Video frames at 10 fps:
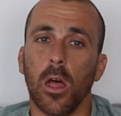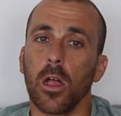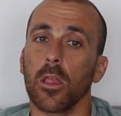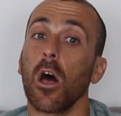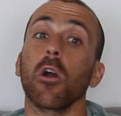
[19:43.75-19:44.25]

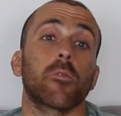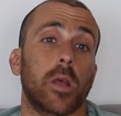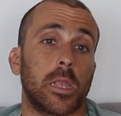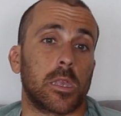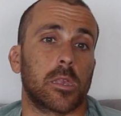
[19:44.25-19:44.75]
Long
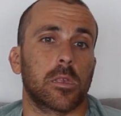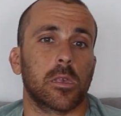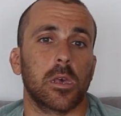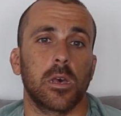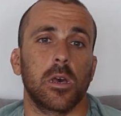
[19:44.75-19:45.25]

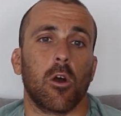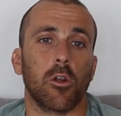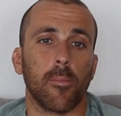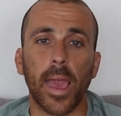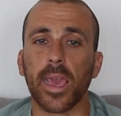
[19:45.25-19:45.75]
runs.
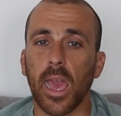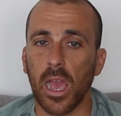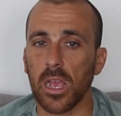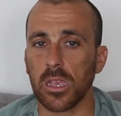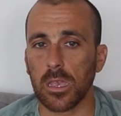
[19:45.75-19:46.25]
On my
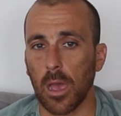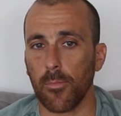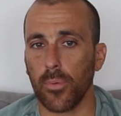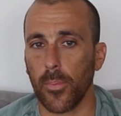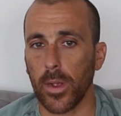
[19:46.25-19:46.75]
case, I
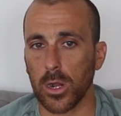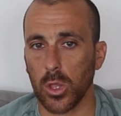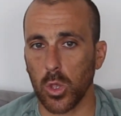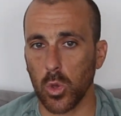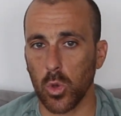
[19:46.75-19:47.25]

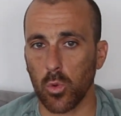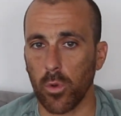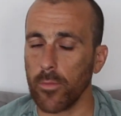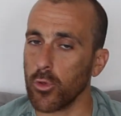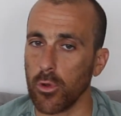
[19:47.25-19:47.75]
prepared to
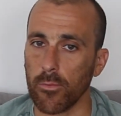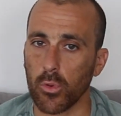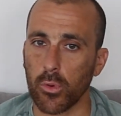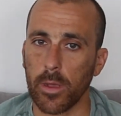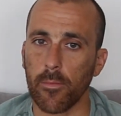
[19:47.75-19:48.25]
rim to rim
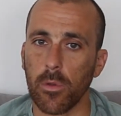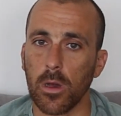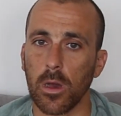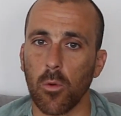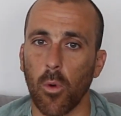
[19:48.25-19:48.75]
to rim
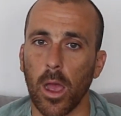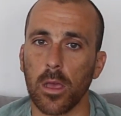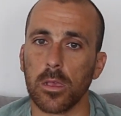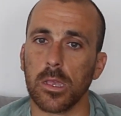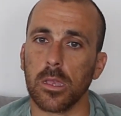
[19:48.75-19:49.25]

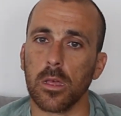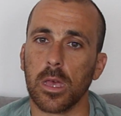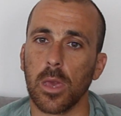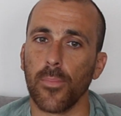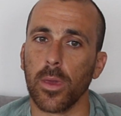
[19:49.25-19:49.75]
while still
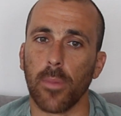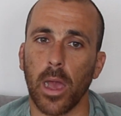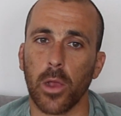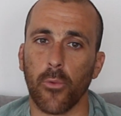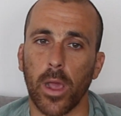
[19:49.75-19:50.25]
keeping
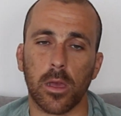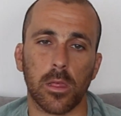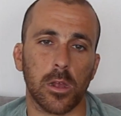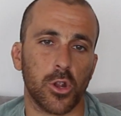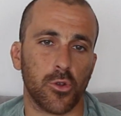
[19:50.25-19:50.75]
my
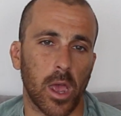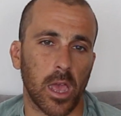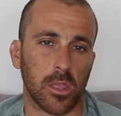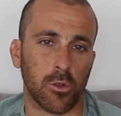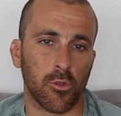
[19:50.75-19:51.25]
regular
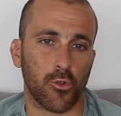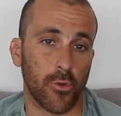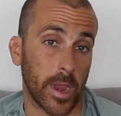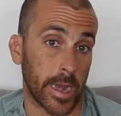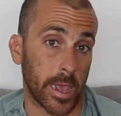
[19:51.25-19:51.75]
triathlon
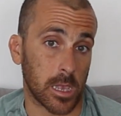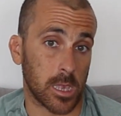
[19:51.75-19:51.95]
training.